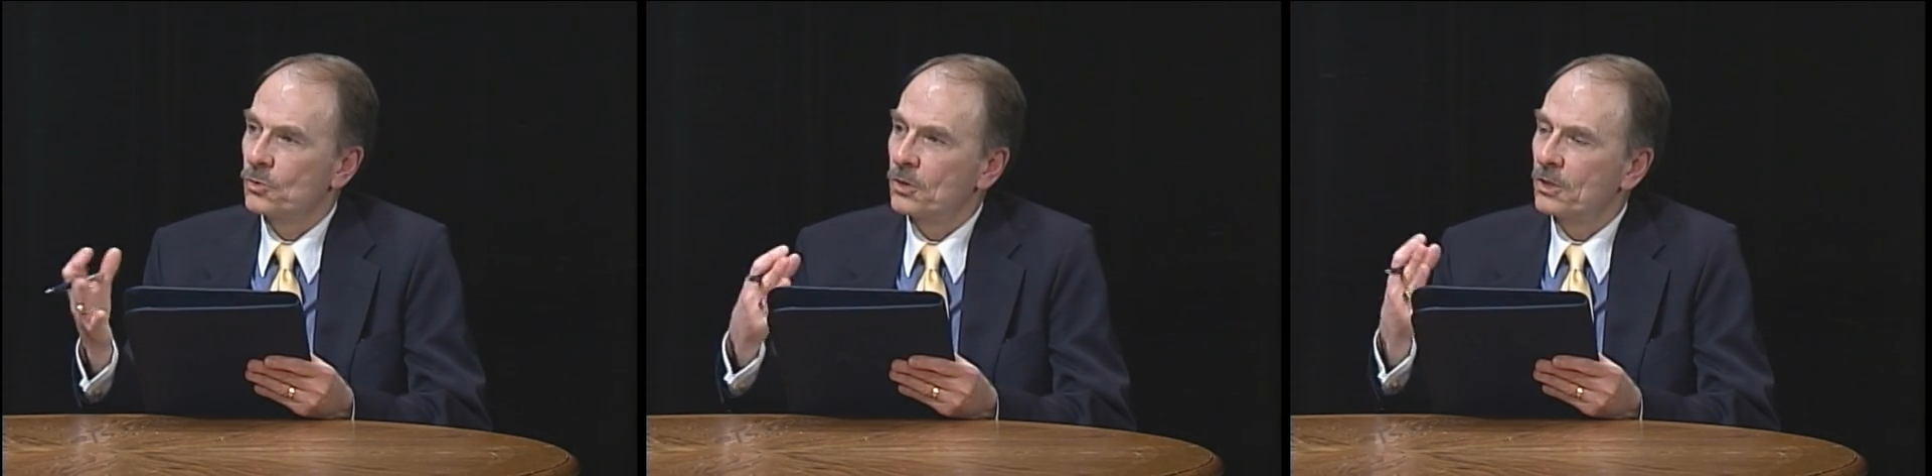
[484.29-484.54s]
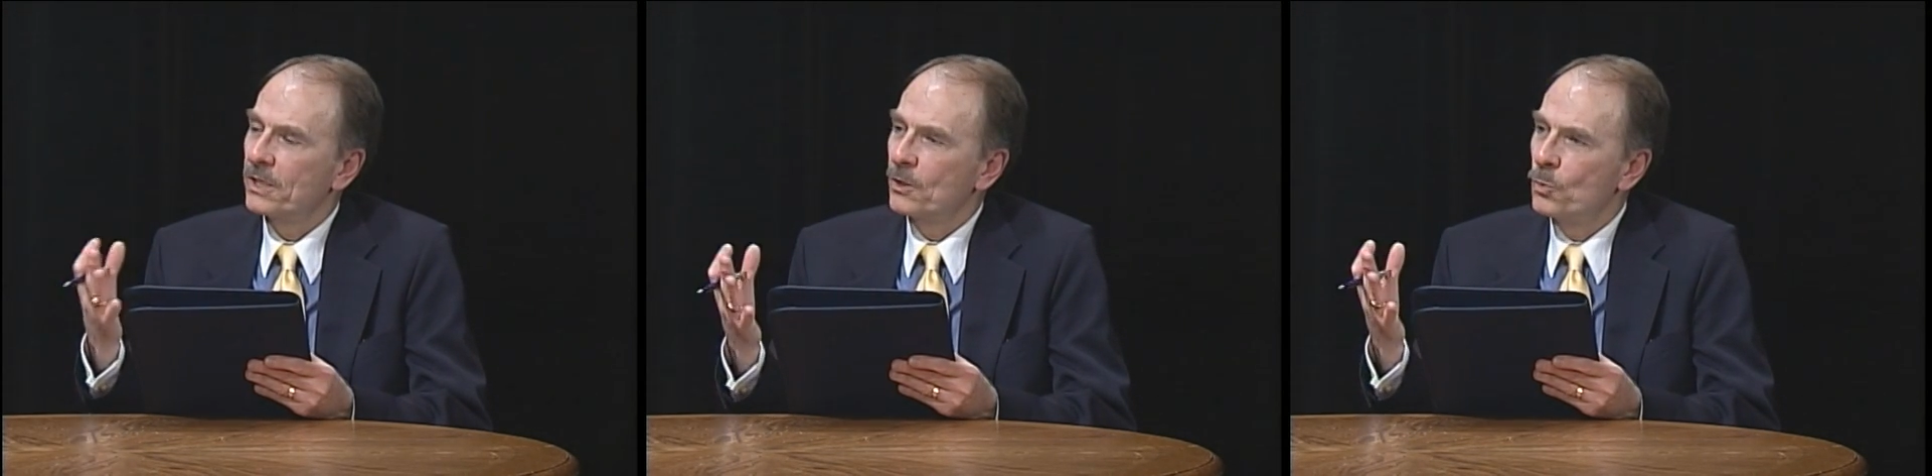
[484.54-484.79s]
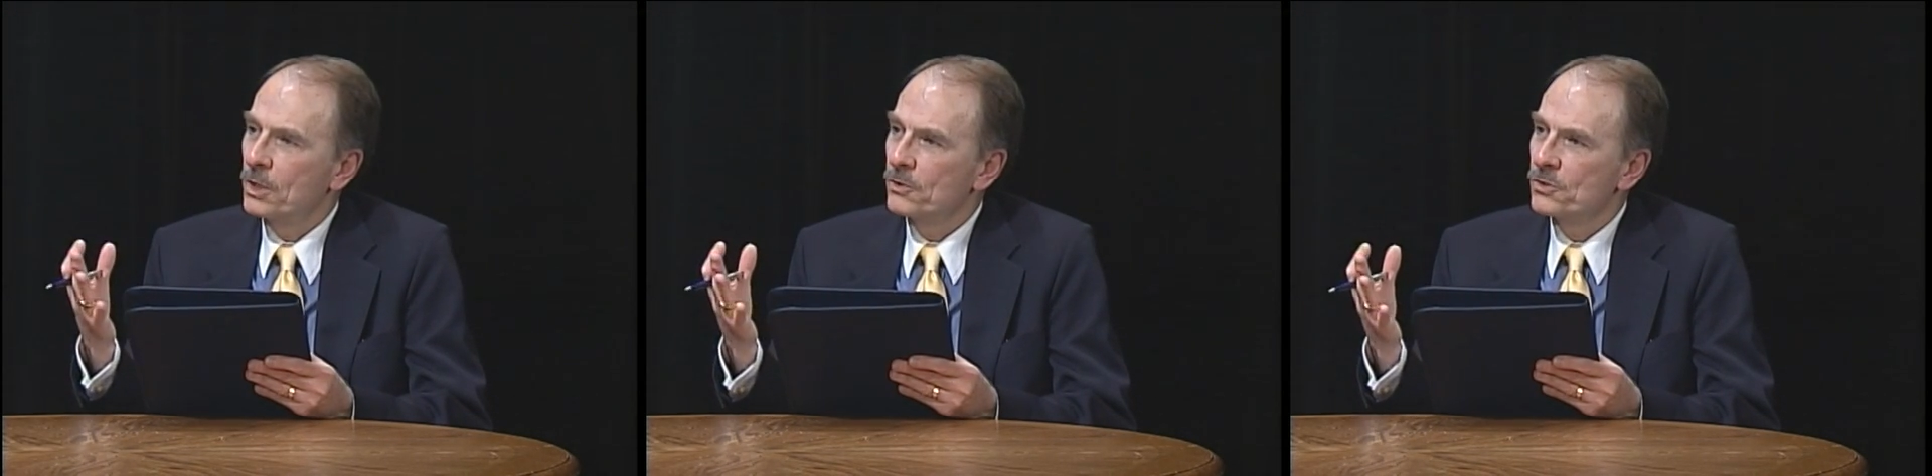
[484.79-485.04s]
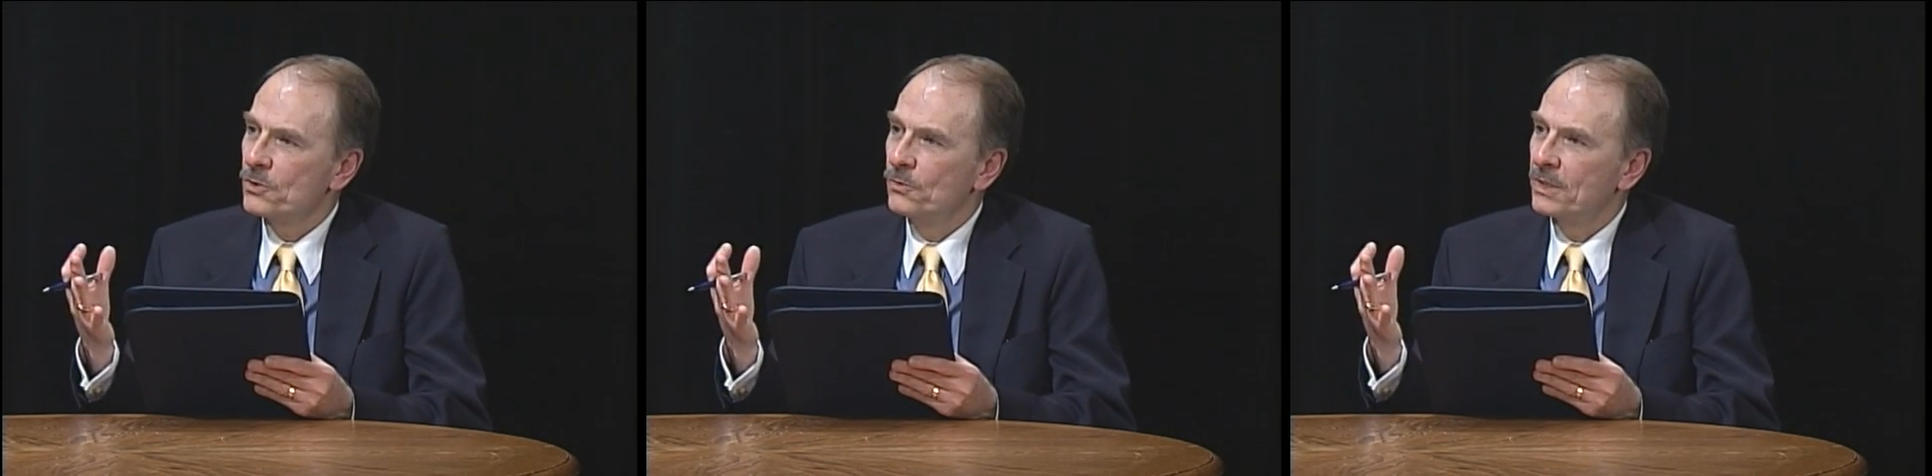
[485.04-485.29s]
or are there one or
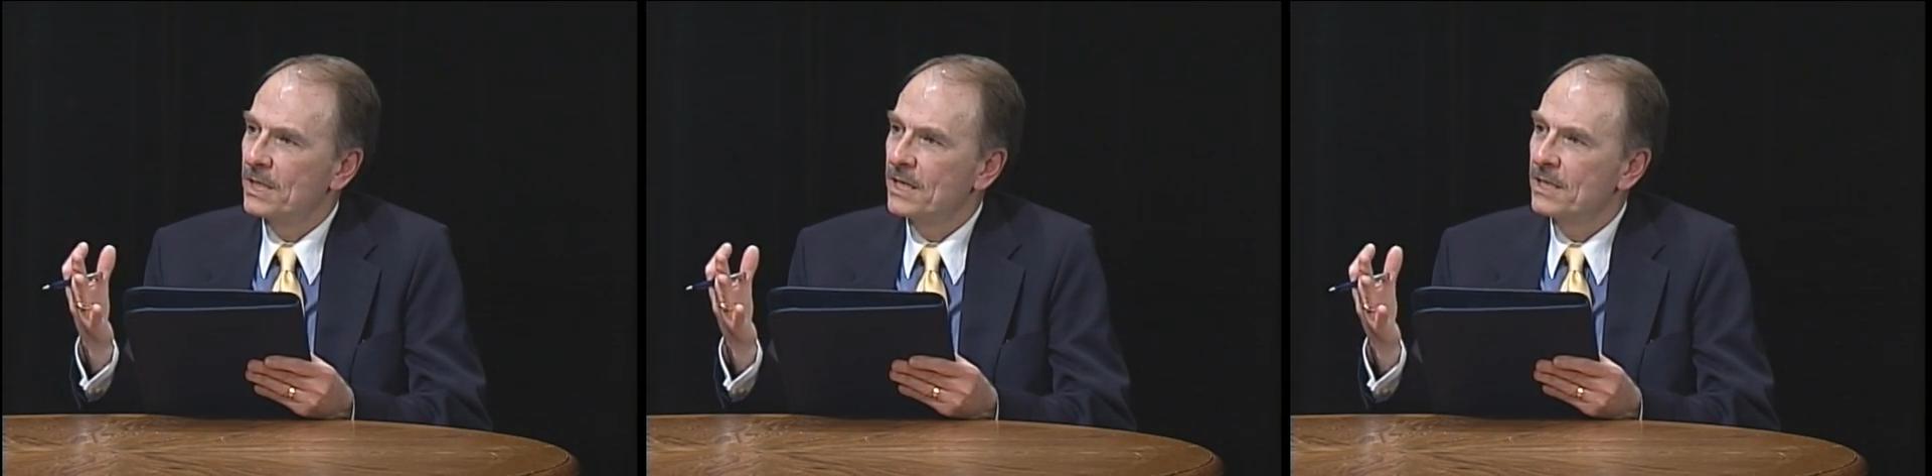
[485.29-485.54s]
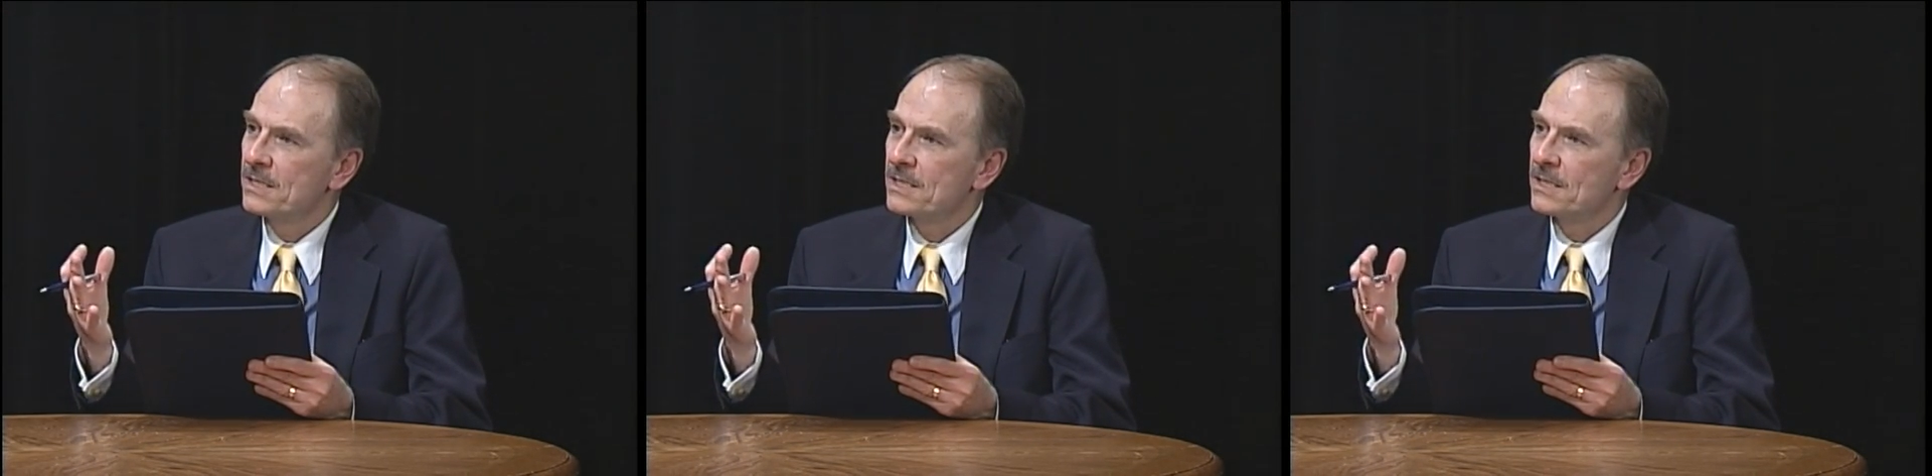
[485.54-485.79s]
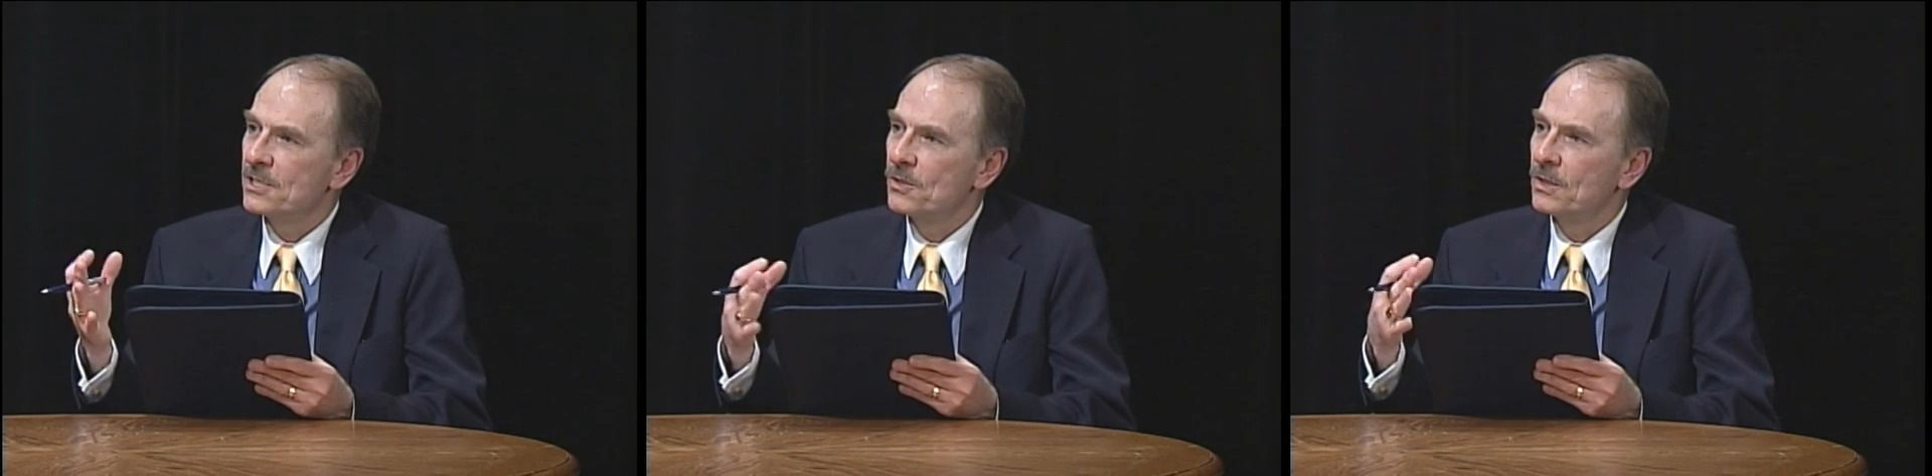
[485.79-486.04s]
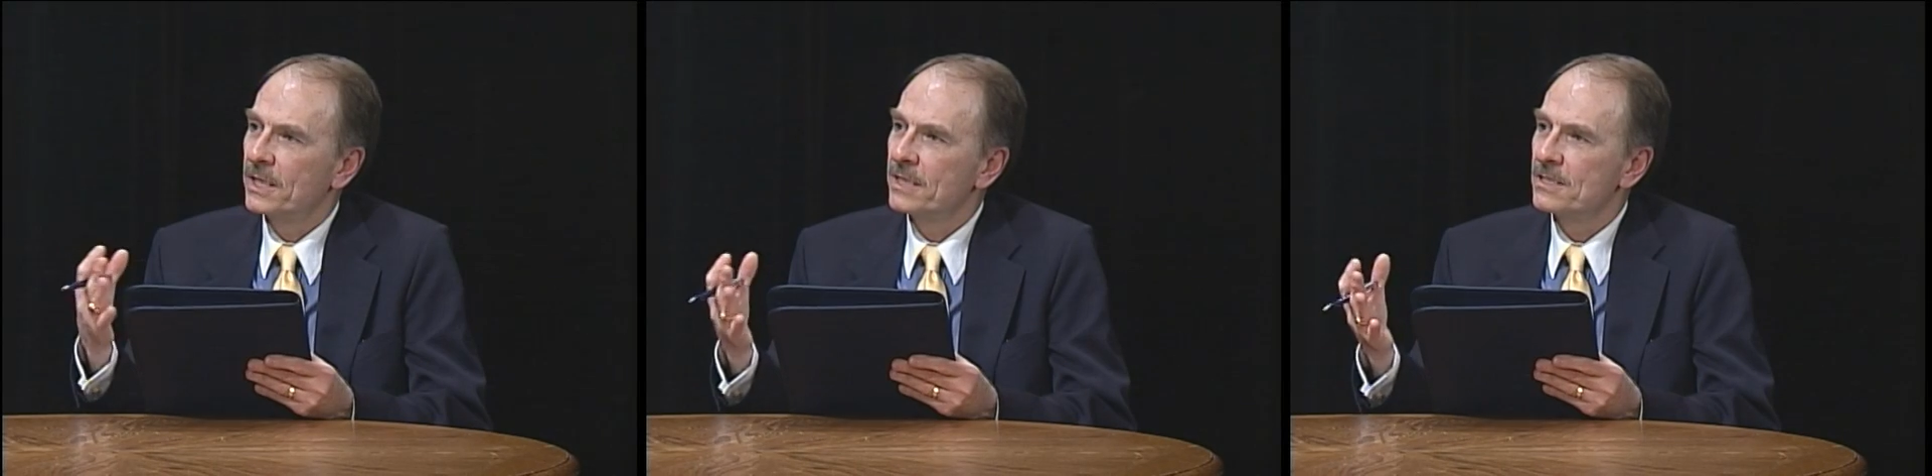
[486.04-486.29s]
two things that
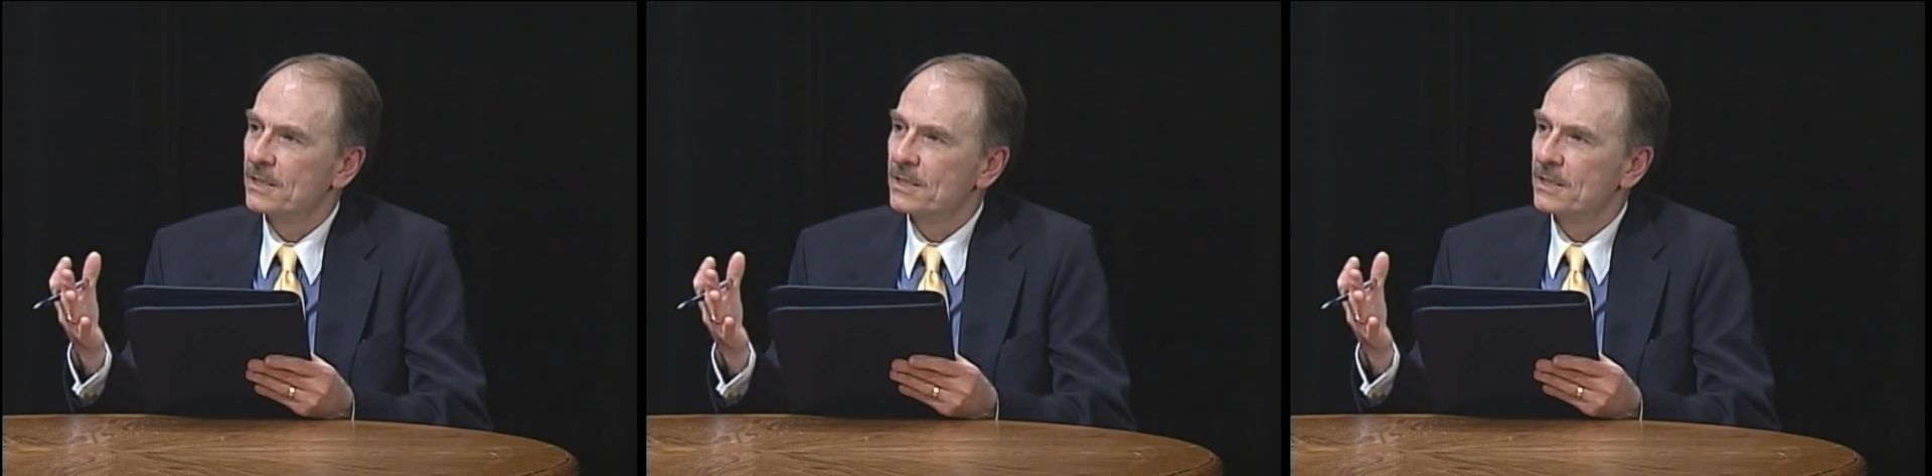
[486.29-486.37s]
you'd like